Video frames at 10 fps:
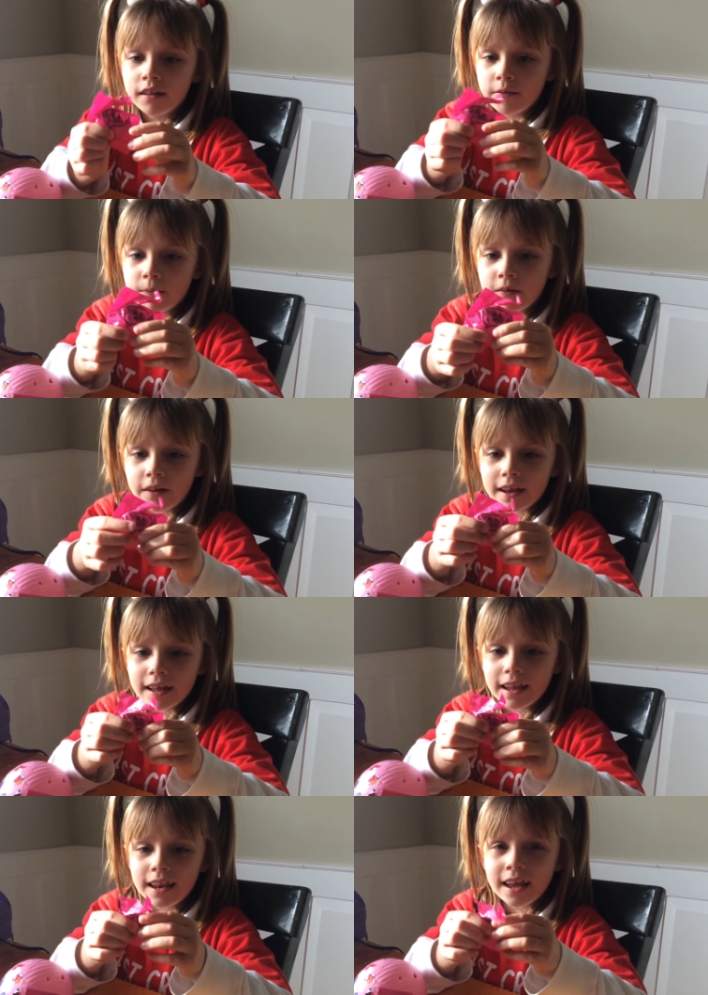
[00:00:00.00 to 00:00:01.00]
This feels
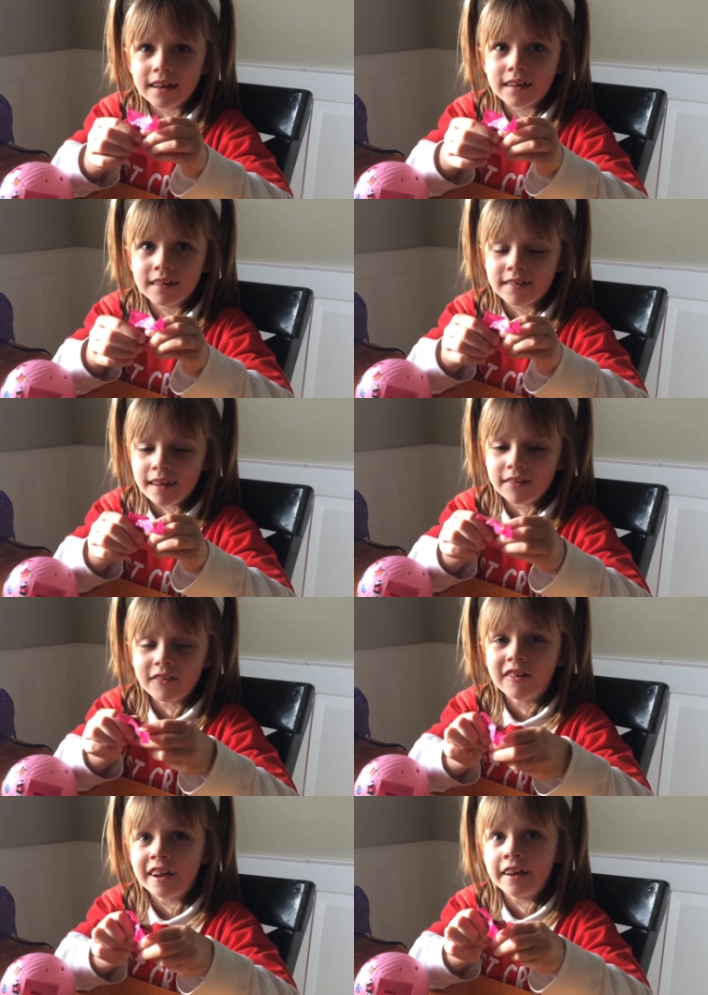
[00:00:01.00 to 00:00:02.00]
like an
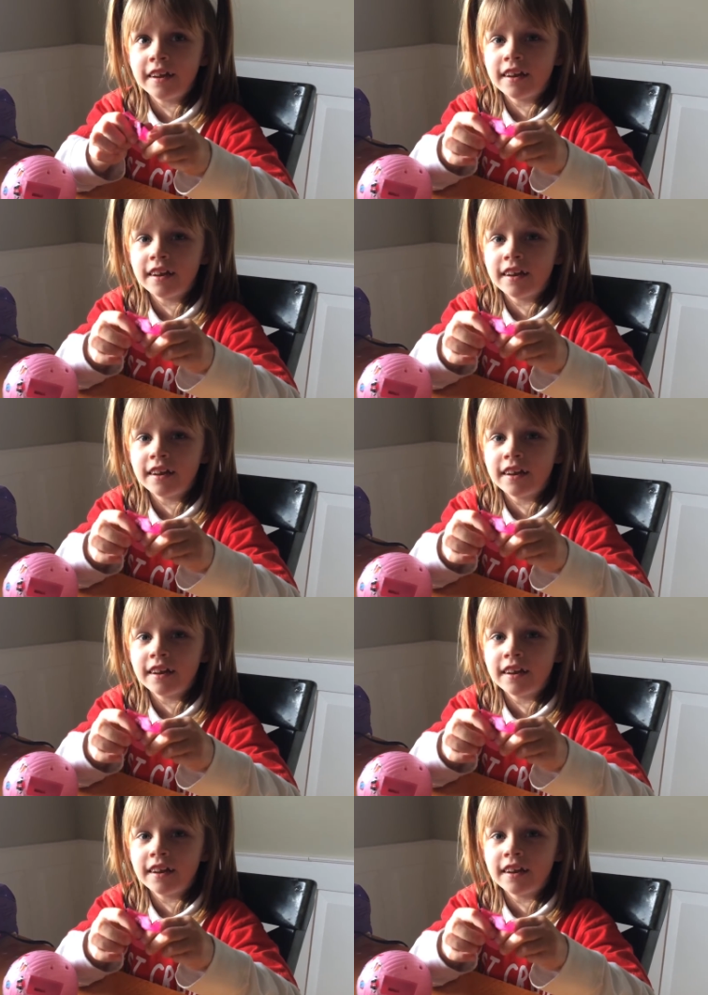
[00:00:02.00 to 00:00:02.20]
accessory.